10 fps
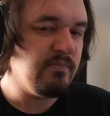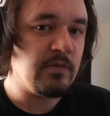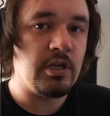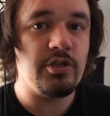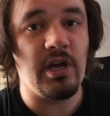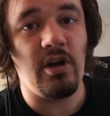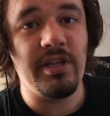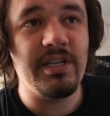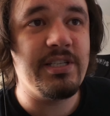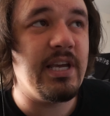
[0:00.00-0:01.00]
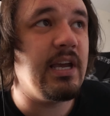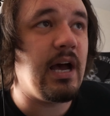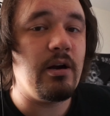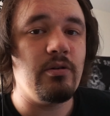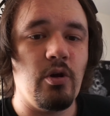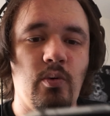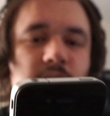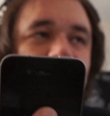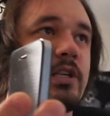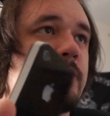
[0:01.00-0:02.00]
So yeah, all that to say, I don't know what
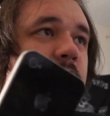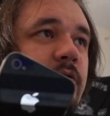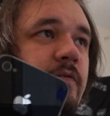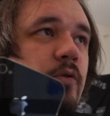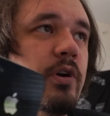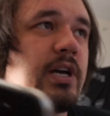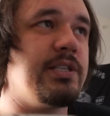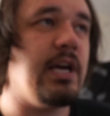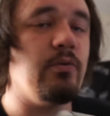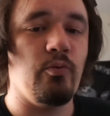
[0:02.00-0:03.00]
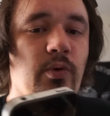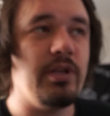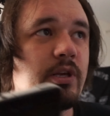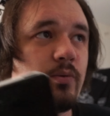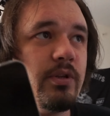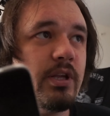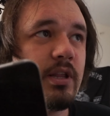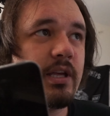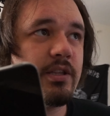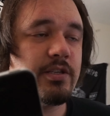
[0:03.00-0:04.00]
it is about the 4S. I really, really
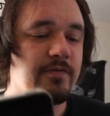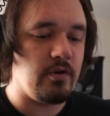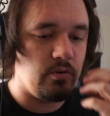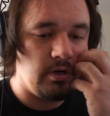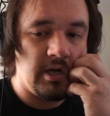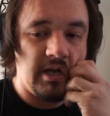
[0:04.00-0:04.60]
like this phone.